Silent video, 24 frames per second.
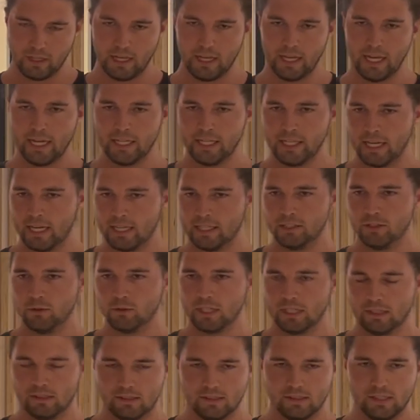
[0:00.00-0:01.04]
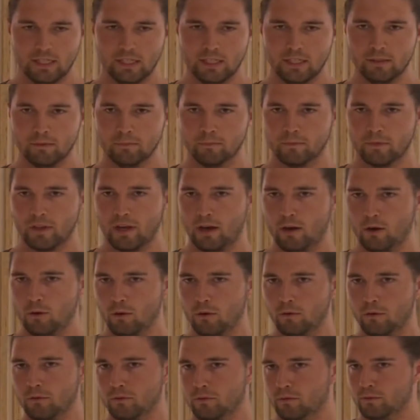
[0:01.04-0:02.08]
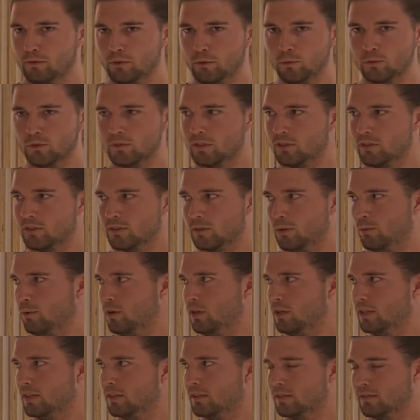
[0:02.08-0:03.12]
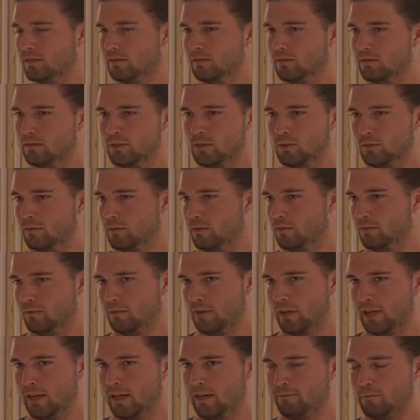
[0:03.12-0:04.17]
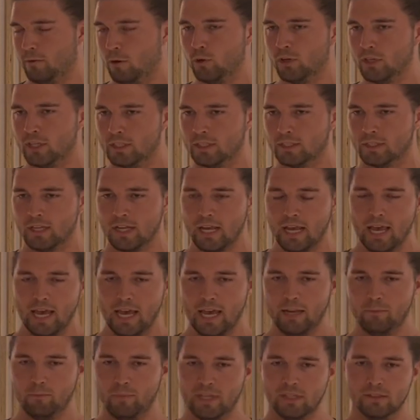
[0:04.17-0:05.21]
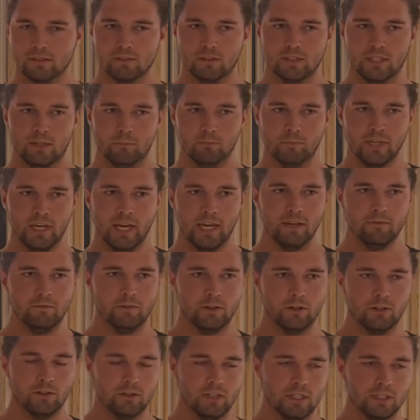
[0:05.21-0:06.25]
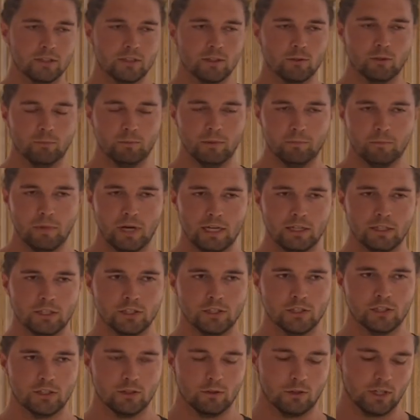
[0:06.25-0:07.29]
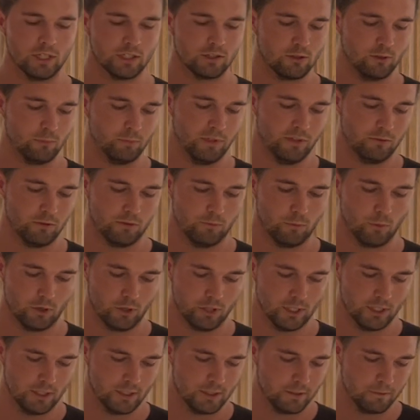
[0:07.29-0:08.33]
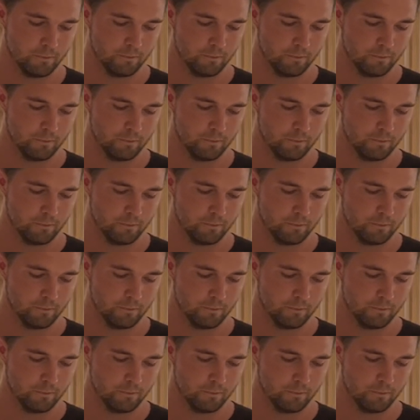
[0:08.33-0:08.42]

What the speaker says: at the end you can see how users or wallets voted, and based on that behavior it could be punished or it could be rewarded.